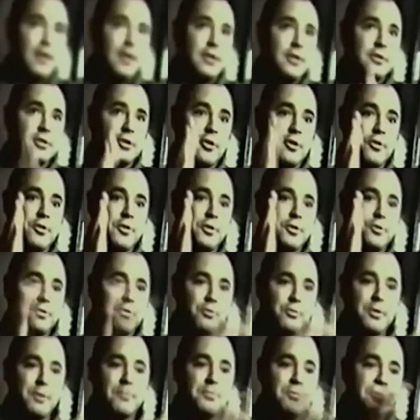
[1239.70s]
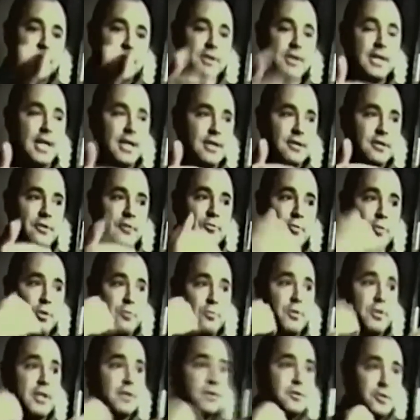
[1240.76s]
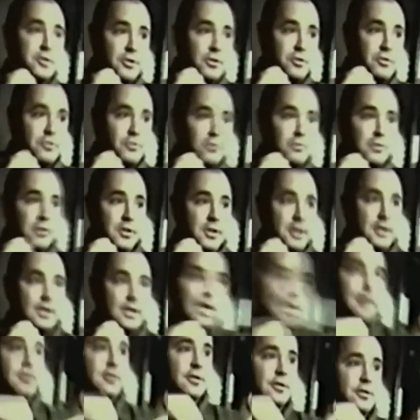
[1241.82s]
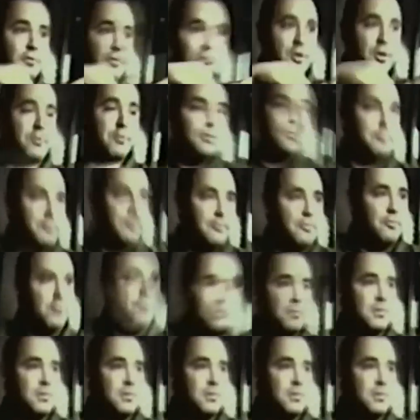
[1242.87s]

So the truest representation of what we do is actually the way we perform